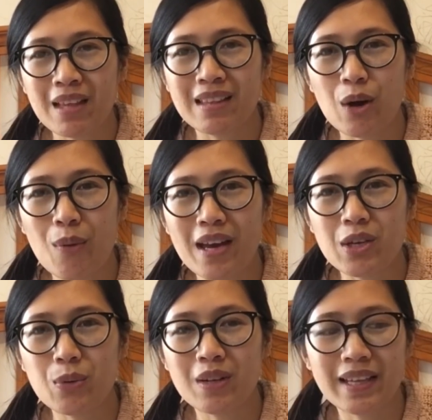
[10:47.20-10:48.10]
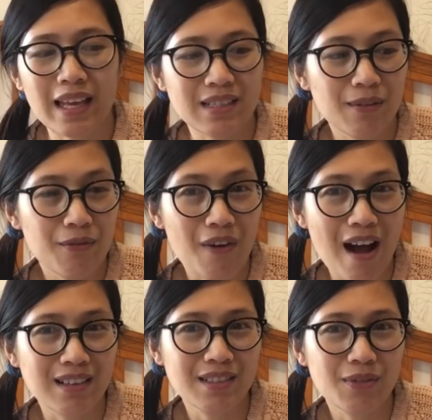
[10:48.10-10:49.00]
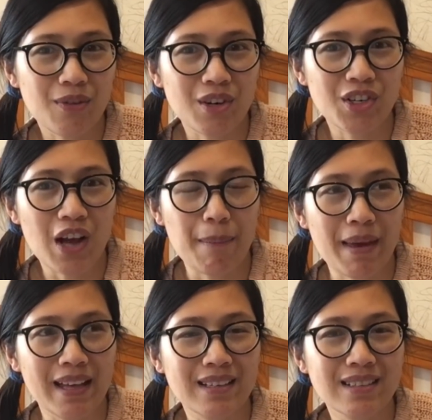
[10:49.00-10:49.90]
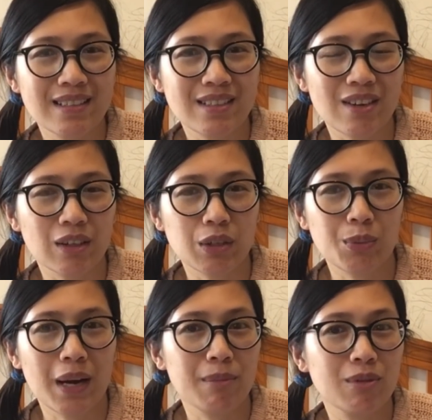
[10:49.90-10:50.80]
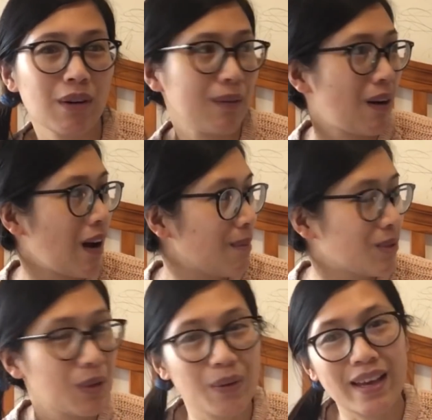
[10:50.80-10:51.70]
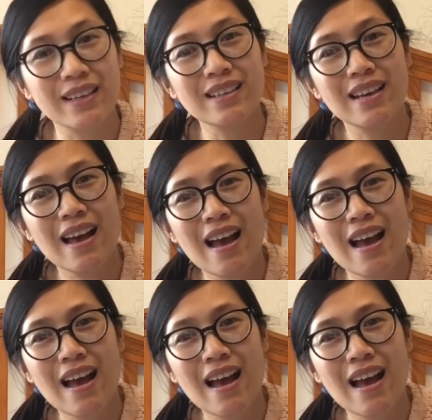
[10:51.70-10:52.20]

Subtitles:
That way you will get some funds for shopping. So that's what I'm doing.